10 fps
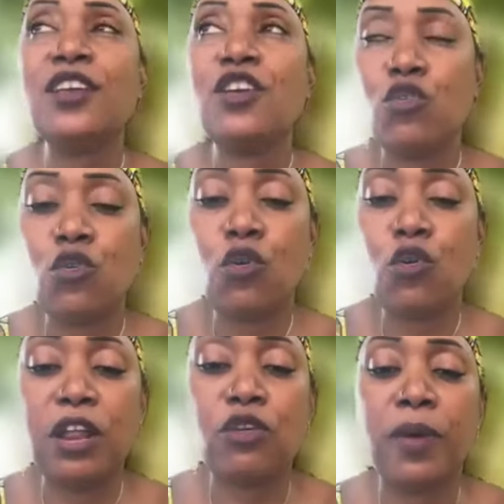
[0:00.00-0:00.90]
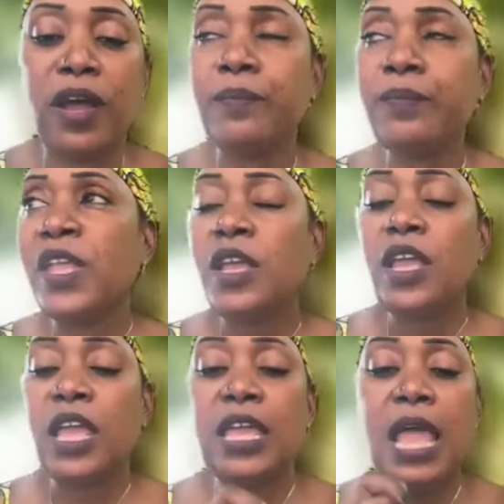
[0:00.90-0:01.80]
So that allows us to
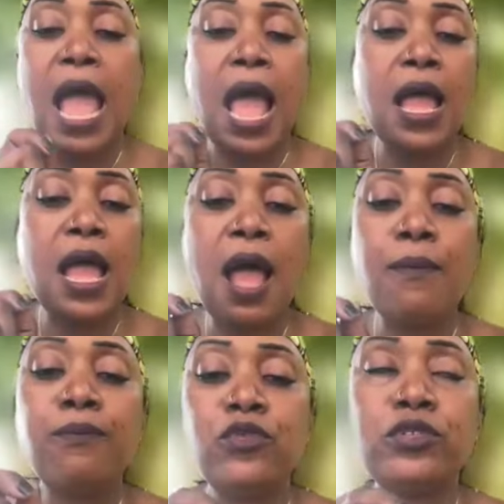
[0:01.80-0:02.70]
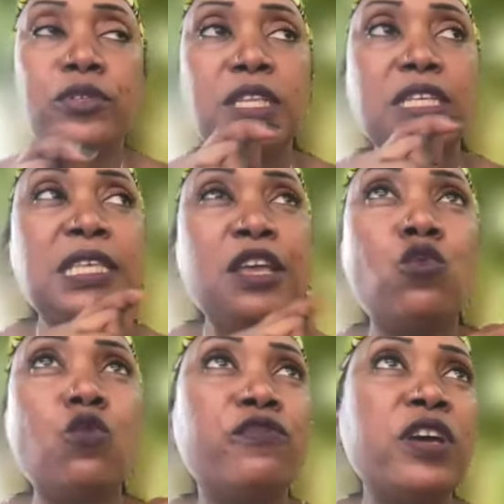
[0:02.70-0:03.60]
mitigate the
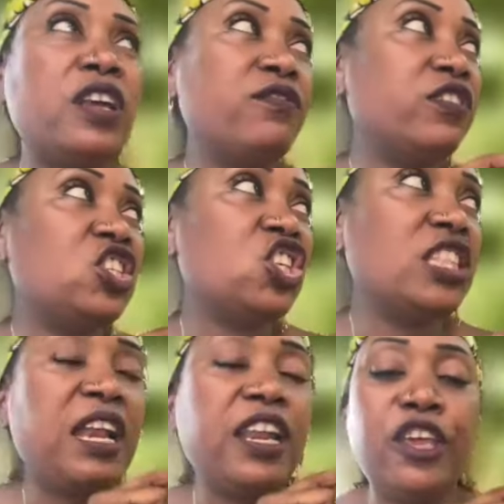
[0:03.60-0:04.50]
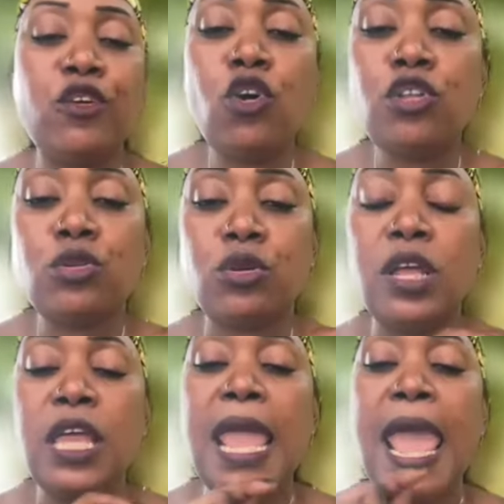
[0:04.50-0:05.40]
impact of climate change locally.
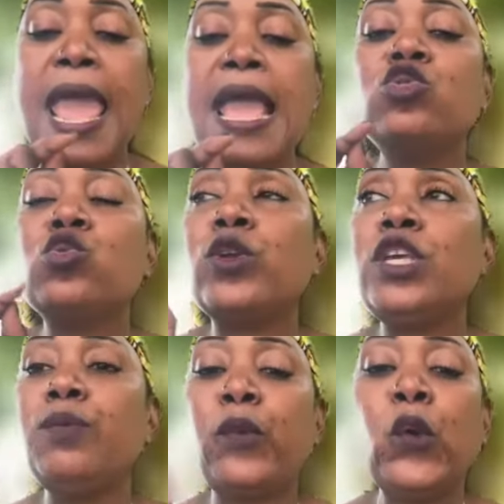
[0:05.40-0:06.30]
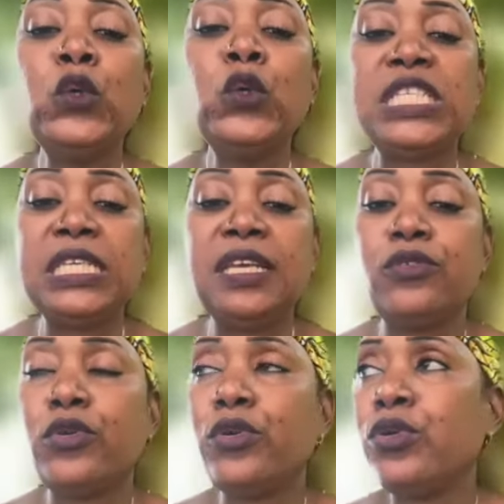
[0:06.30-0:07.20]
And on top of this plant
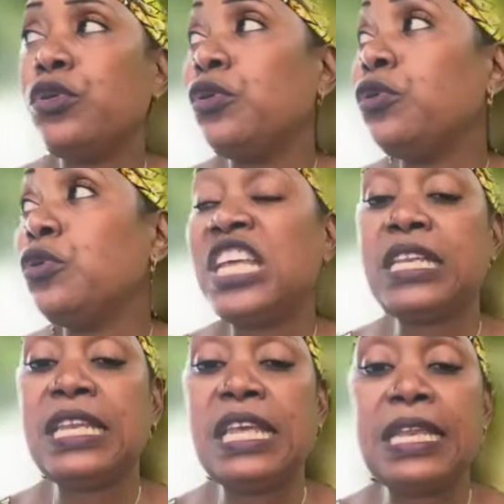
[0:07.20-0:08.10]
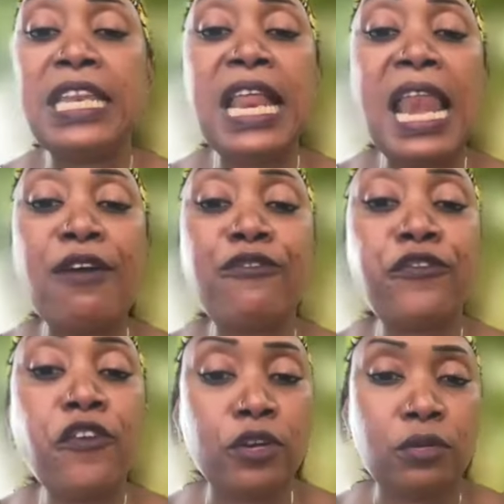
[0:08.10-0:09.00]
cover, they also take
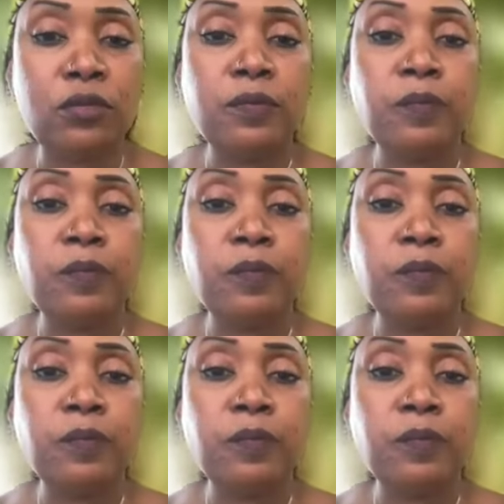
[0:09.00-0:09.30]
care